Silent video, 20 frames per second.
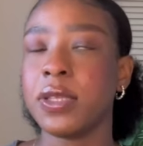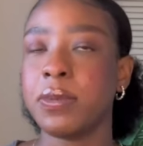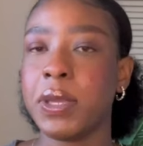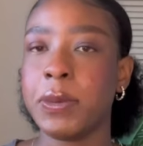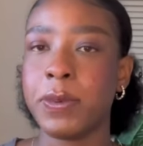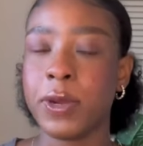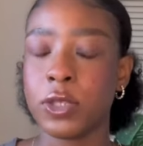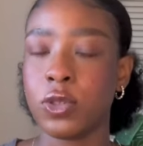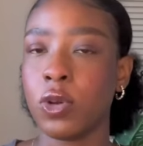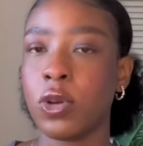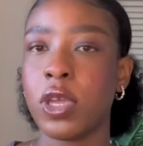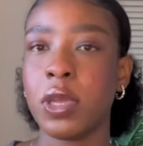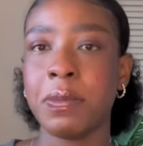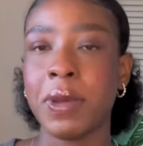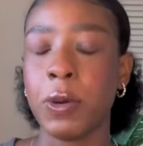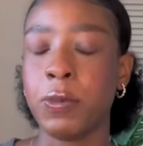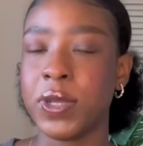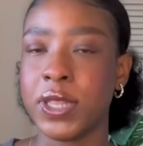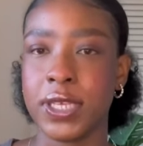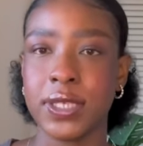that people are talking
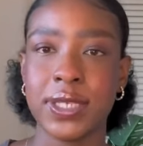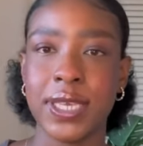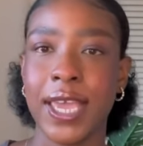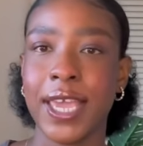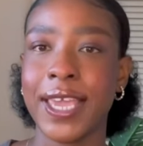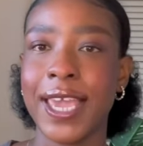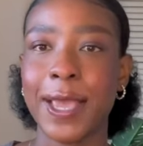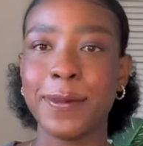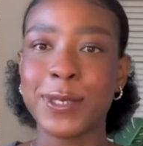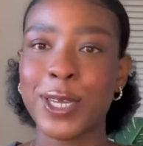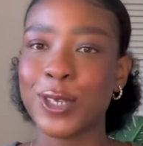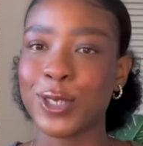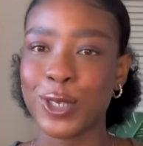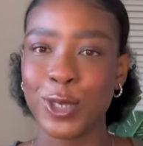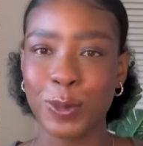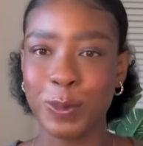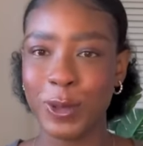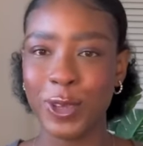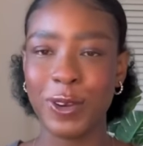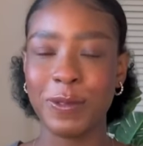about when they're saying Cape Town is
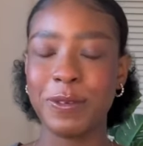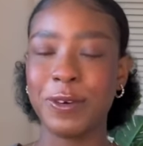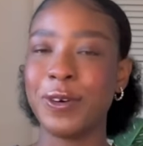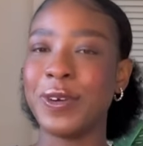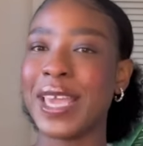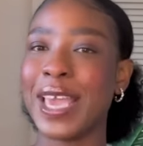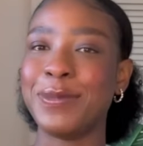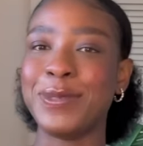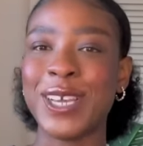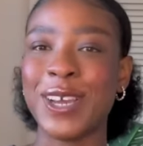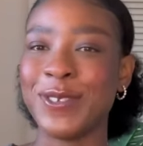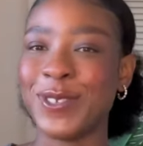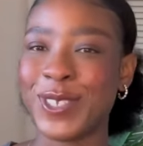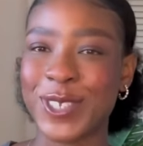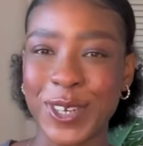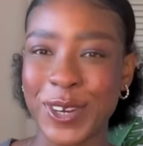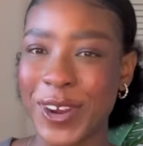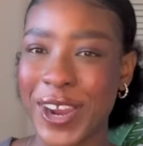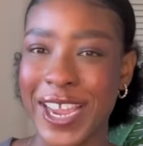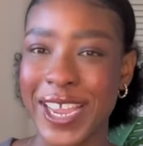so beautiful, Cape Town is
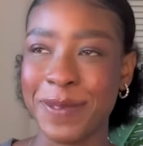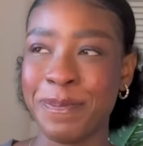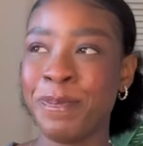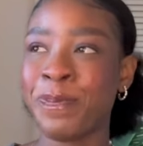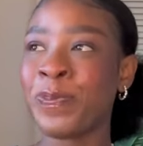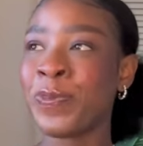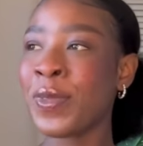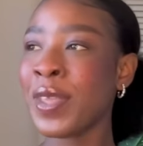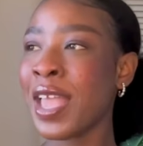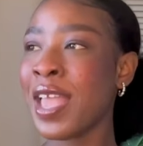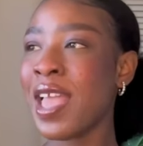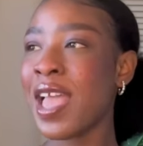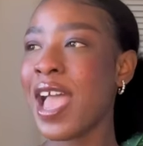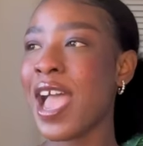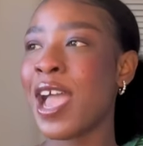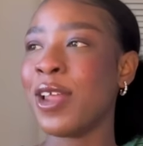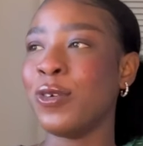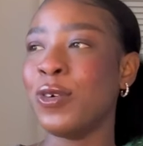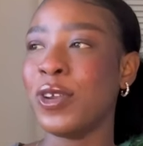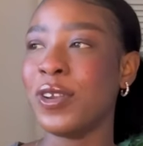so great,
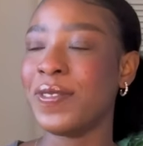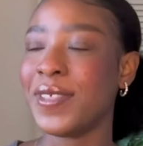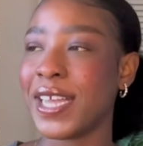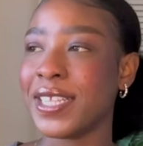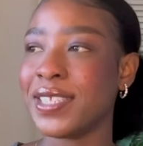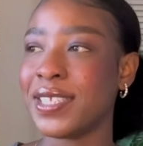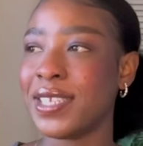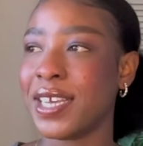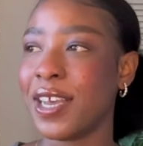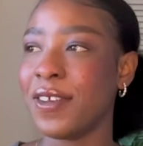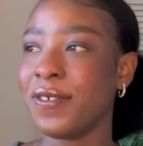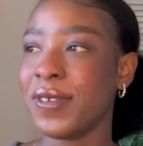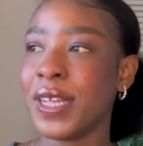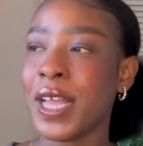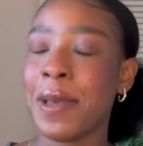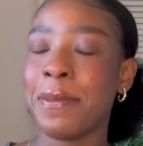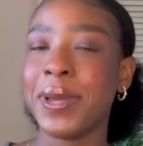and all of that stuff.